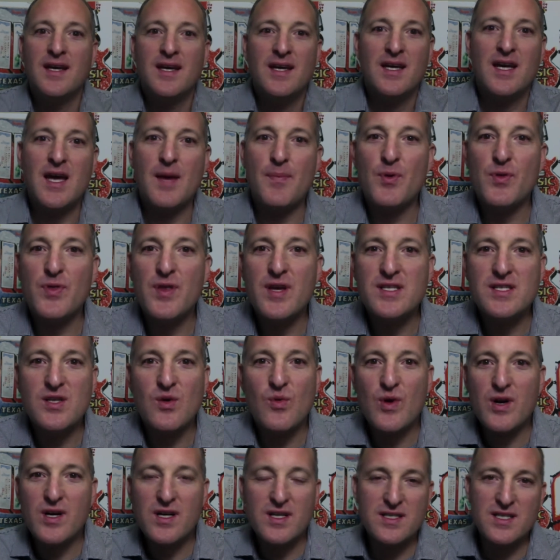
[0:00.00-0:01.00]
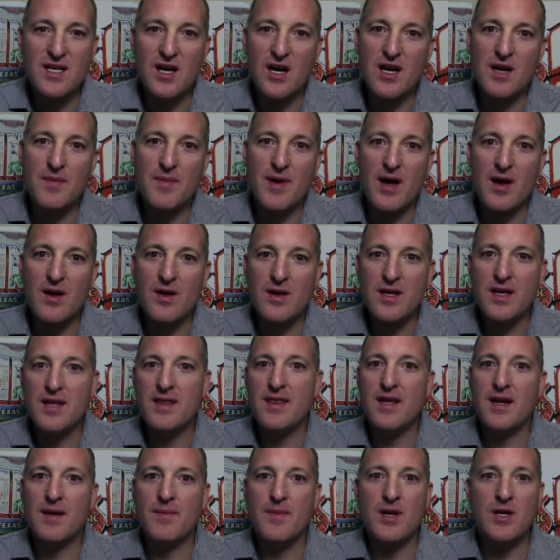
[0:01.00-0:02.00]
A couple things I wanted to talk about,
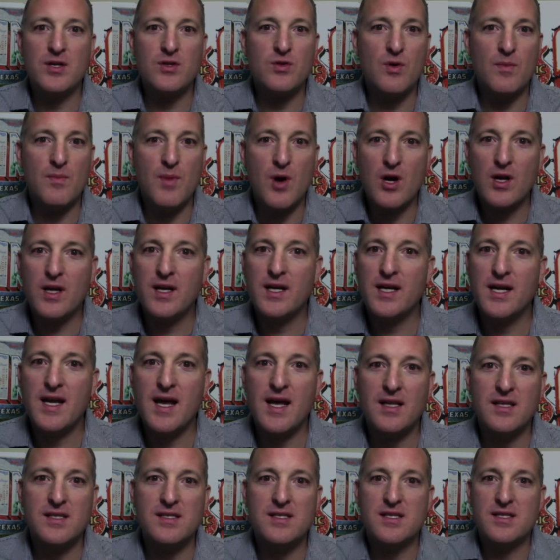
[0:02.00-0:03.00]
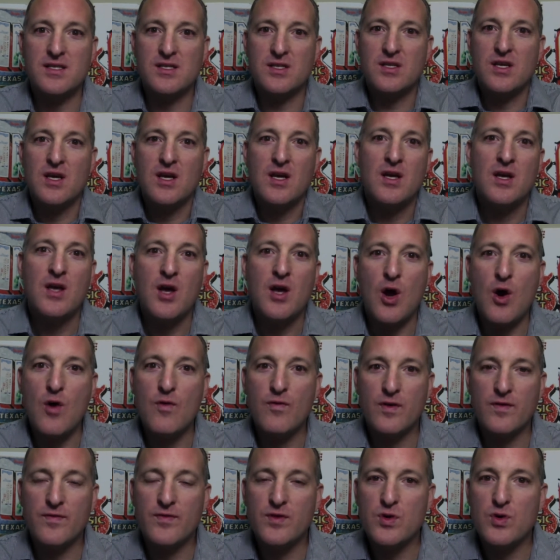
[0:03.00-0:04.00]
and then I'm going to do a market analysis
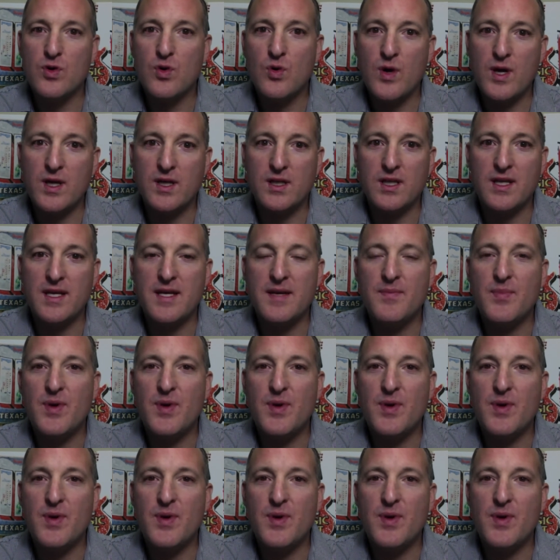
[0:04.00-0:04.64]
overview quickly.